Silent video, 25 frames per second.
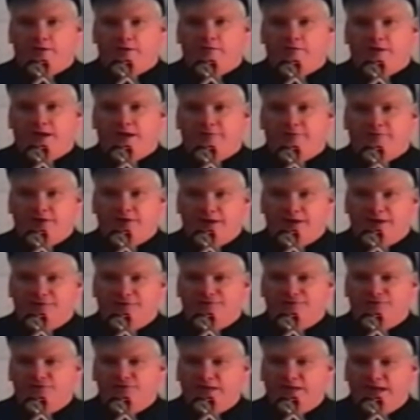aircraft that
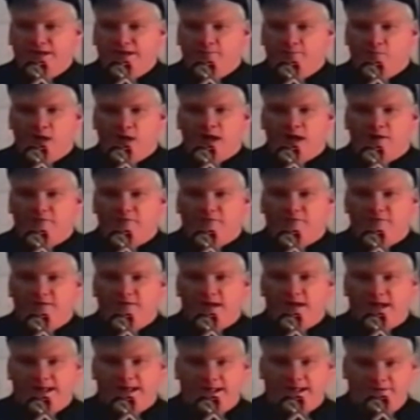exceed Mach
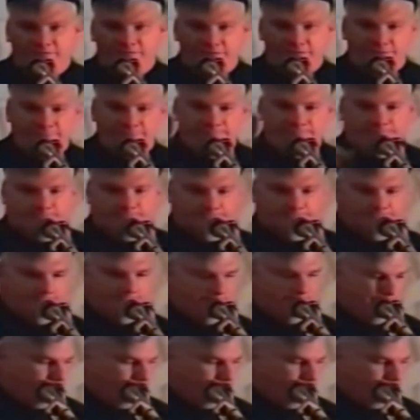5.